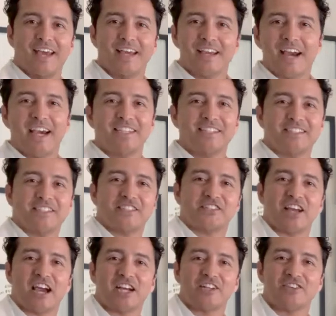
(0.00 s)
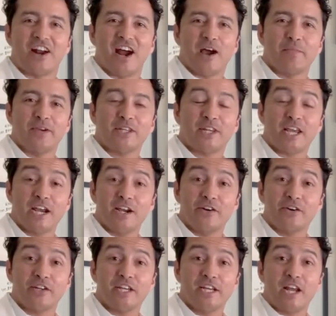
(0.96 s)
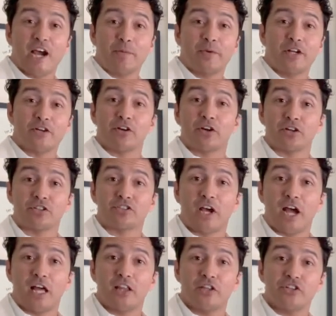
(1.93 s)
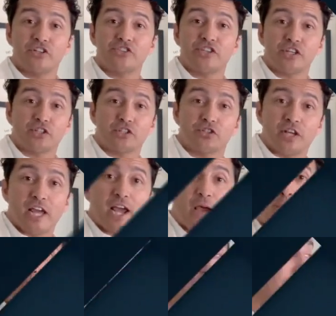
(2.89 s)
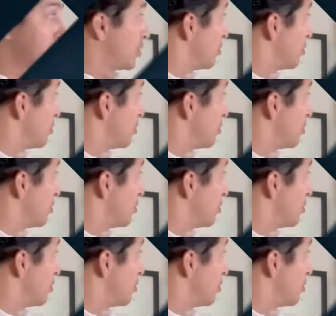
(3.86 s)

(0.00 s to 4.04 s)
Hey guys, this is Dr. Ahmet Ergin. I'm an endocrinologist and today I'm going to